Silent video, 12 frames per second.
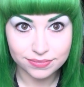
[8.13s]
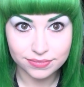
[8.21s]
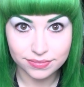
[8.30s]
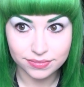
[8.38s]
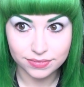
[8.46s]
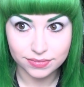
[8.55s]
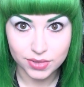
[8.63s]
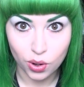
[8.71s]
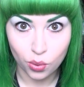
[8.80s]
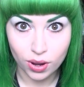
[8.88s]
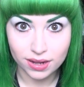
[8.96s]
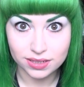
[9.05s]

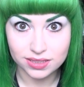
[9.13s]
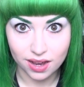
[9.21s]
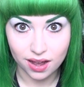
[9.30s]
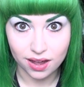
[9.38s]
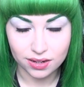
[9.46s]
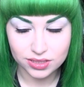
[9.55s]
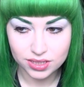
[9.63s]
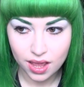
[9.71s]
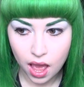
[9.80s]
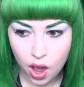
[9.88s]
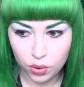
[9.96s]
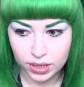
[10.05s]
Where to start?
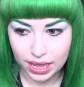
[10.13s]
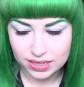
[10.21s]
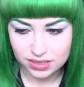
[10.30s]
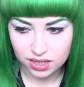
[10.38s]
Okay,